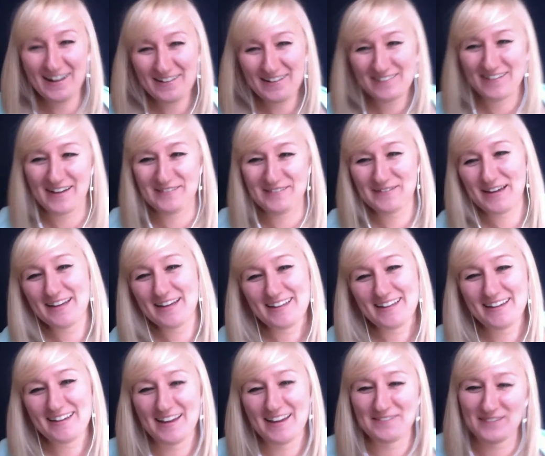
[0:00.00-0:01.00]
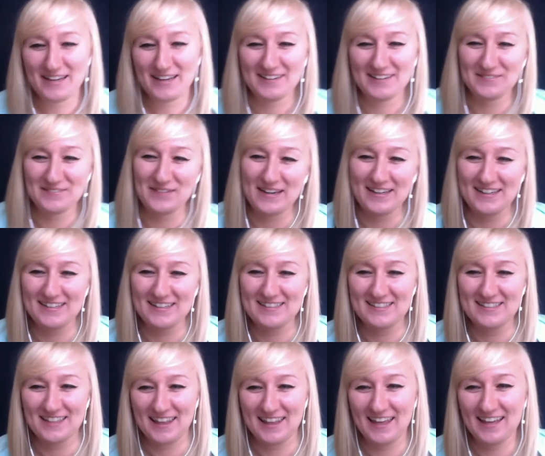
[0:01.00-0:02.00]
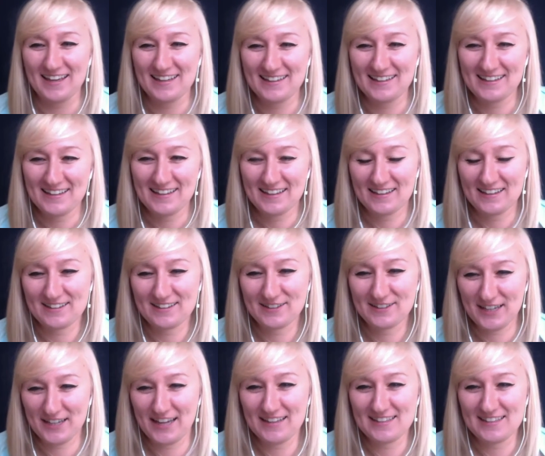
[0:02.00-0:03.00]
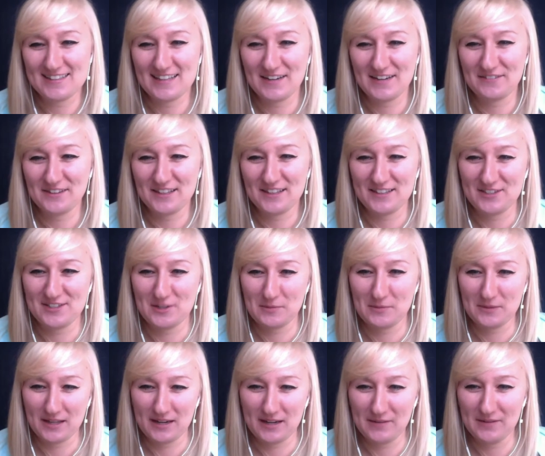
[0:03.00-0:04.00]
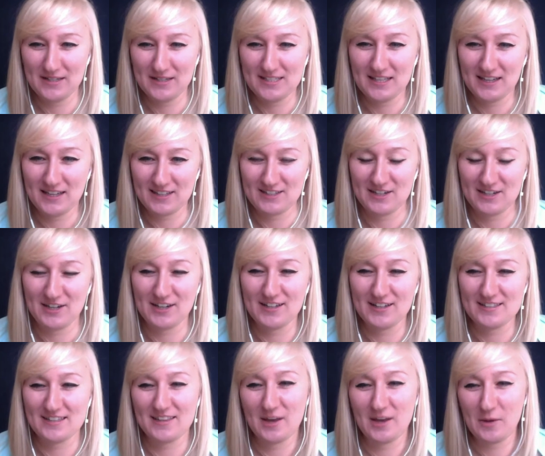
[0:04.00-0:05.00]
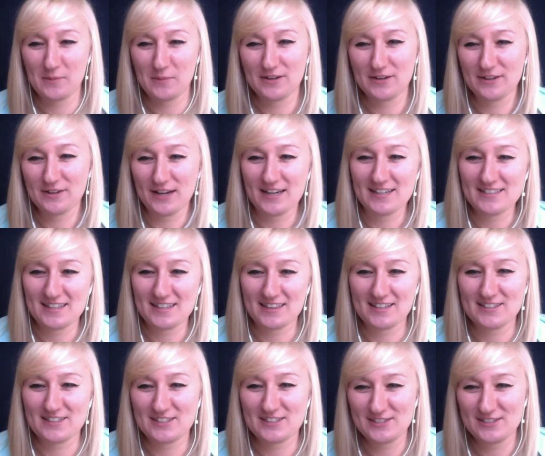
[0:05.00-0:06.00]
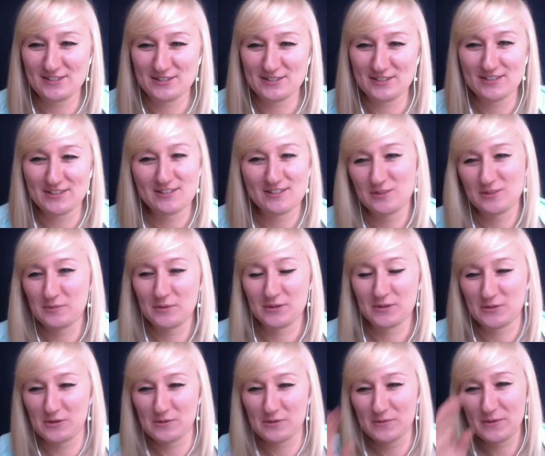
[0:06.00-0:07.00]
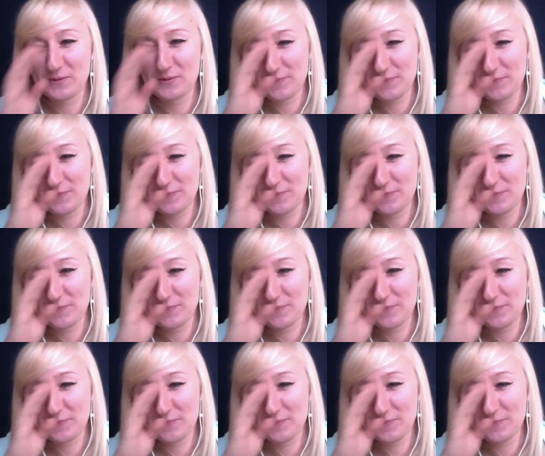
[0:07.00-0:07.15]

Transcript: I waited and waited and waited to like create this kind of relationship with anyone until I got to her, because in the opening credits I think she's super adorable.